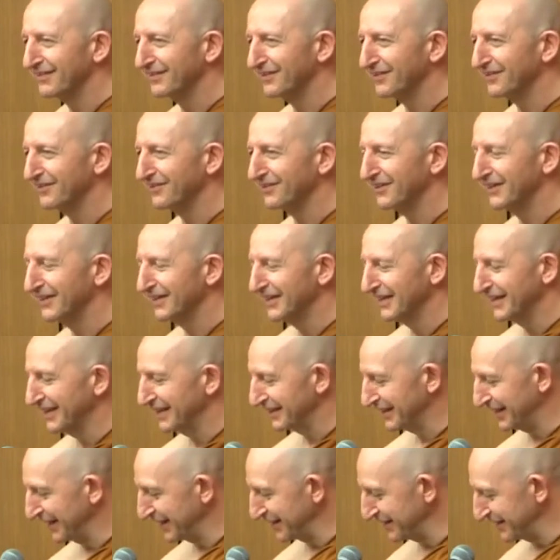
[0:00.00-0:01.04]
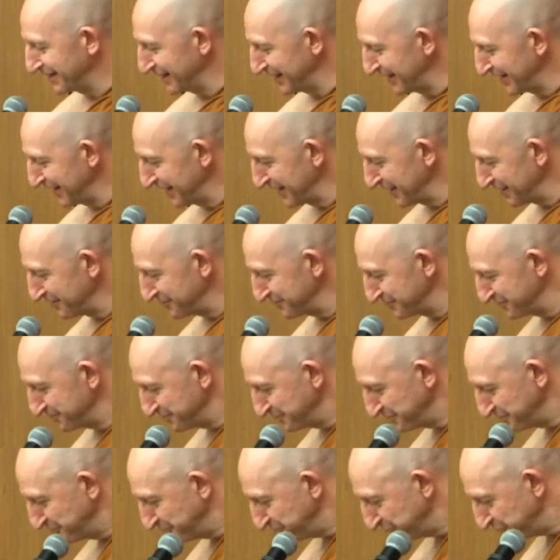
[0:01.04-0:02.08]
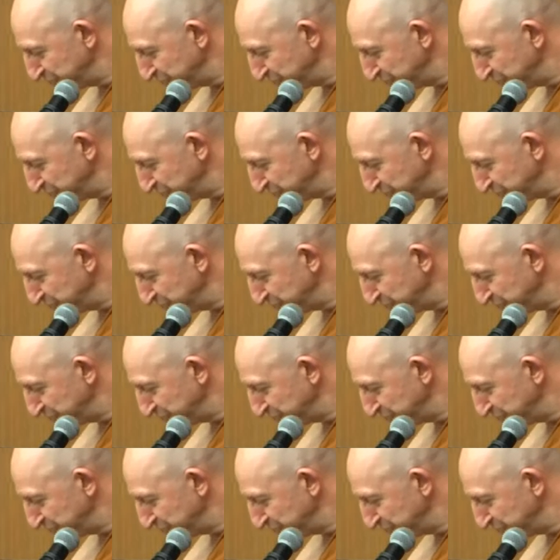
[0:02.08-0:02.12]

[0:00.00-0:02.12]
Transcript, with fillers: So then the, um,